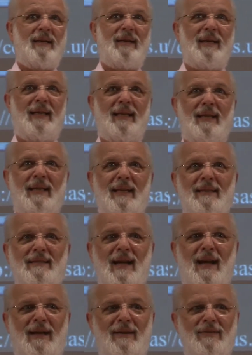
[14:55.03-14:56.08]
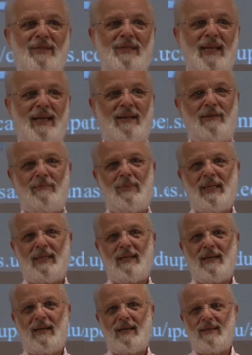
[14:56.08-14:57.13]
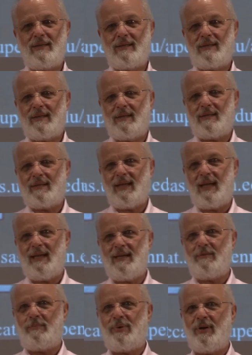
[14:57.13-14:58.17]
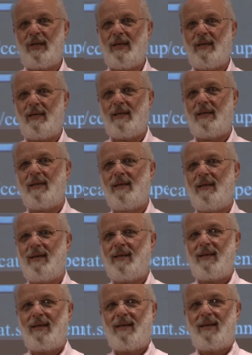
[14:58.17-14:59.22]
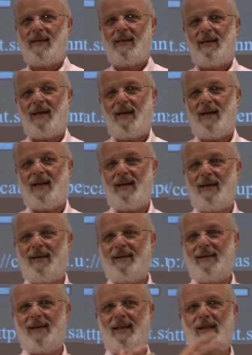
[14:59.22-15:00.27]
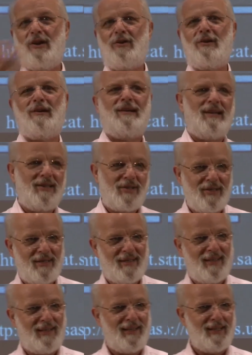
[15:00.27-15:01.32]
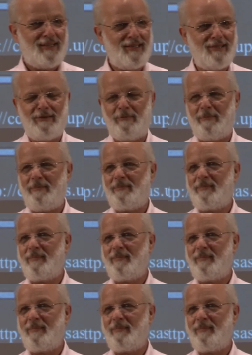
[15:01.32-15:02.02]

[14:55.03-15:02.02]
it's kind of subtle because, say you put an orange in the tomb.